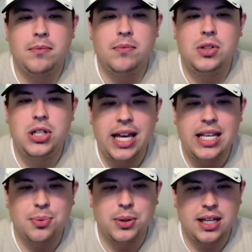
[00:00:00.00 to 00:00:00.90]

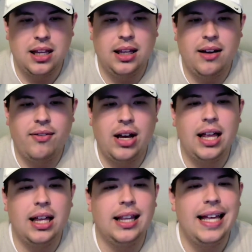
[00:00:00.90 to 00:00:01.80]
Jace, what is it,
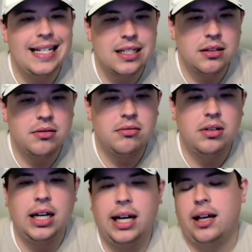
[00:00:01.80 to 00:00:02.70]
Laviolette,
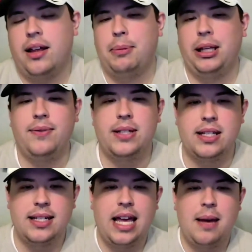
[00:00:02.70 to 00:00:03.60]
I believe is
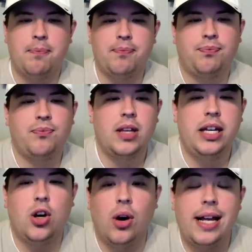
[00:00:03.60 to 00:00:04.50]
his name, hit
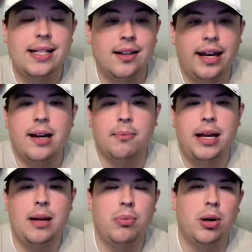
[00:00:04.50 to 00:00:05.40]
a grand slam
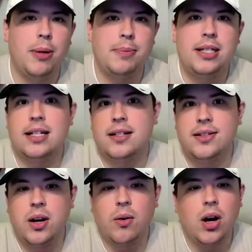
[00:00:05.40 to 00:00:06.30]
and put him up
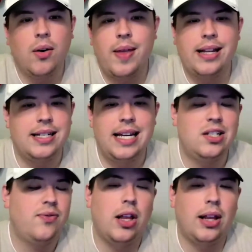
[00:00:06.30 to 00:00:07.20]
6-0, and it
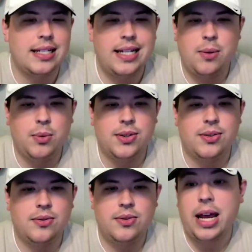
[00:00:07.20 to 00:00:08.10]
just felt like State
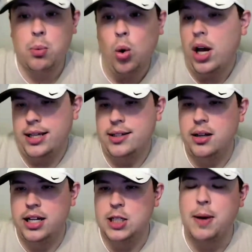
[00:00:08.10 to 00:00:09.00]
was
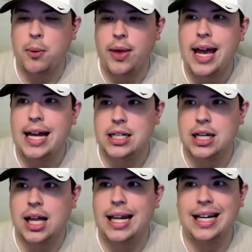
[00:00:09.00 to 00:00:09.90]
in a spot where they had
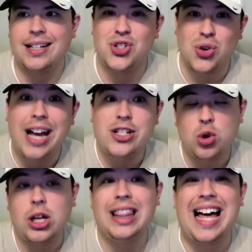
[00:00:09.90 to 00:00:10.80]
to try to
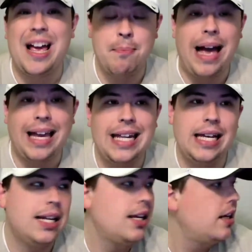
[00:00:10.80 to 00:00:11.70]
climb back in it